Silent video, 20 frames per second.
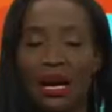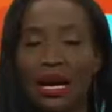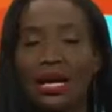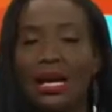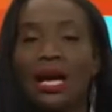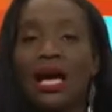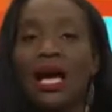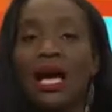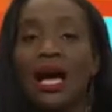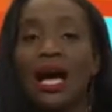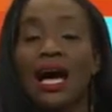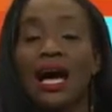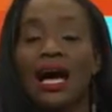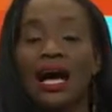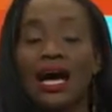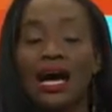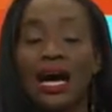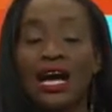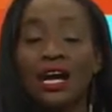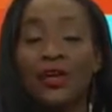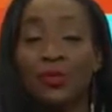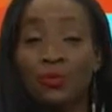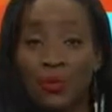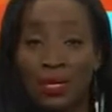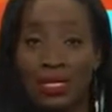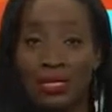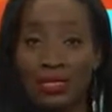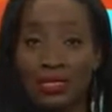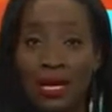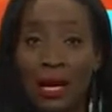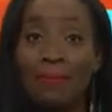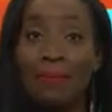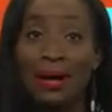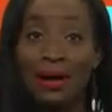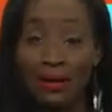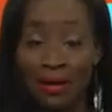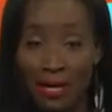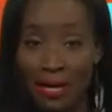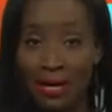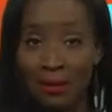right. Uh, another beast, a
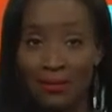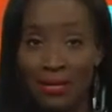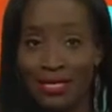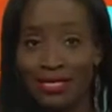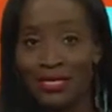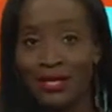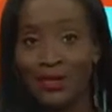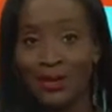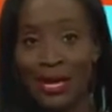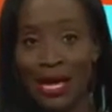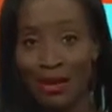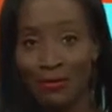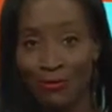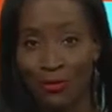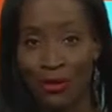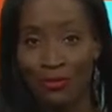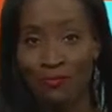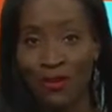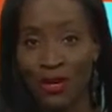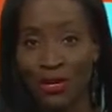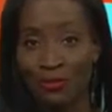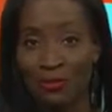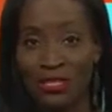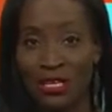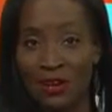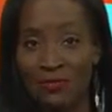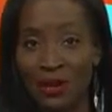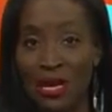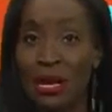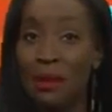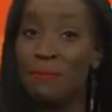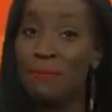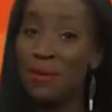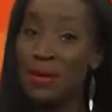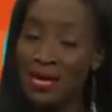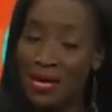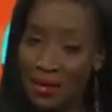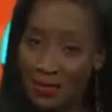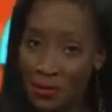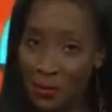bear cub in Southern California, found himself in a
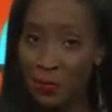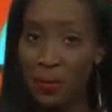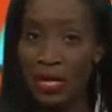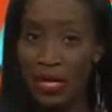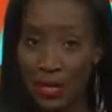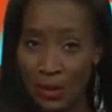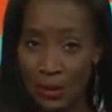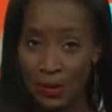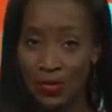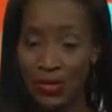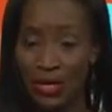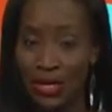bit of a pickle. The